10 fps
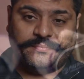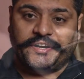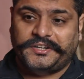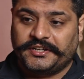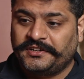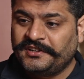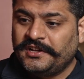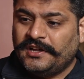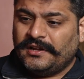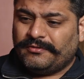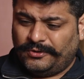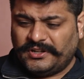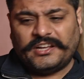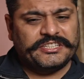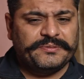but for
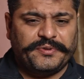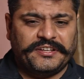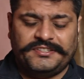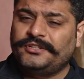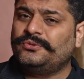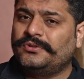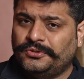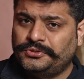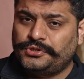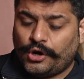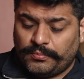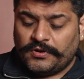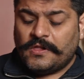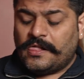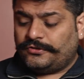the asking price they do a good job.
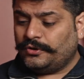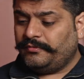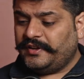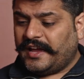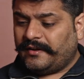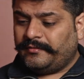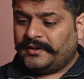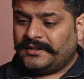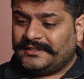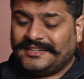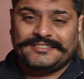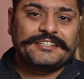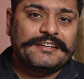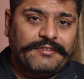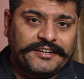So we have a
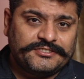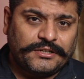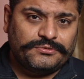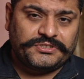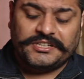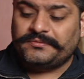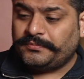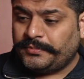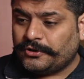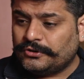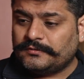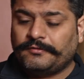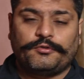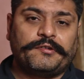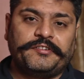decently wide soundstage. Because of
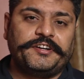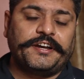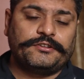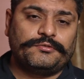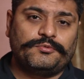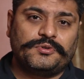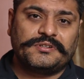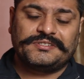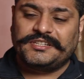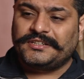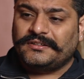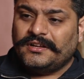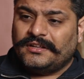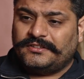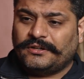the forwardedness of vocals, the
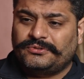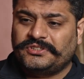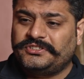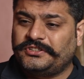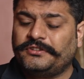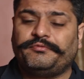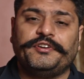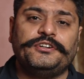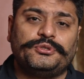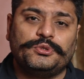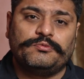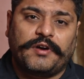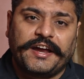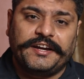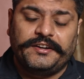soundstage doesn't feel too
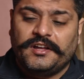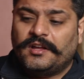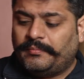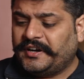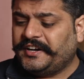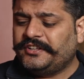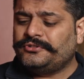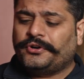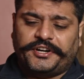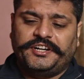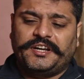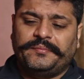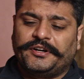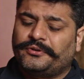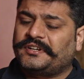wide, but it is not
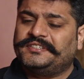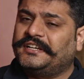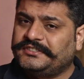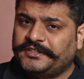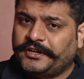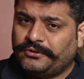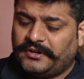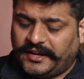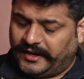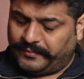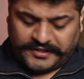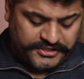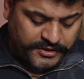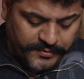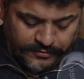intimate or congested at all, like I
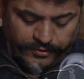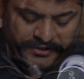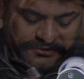mentioned before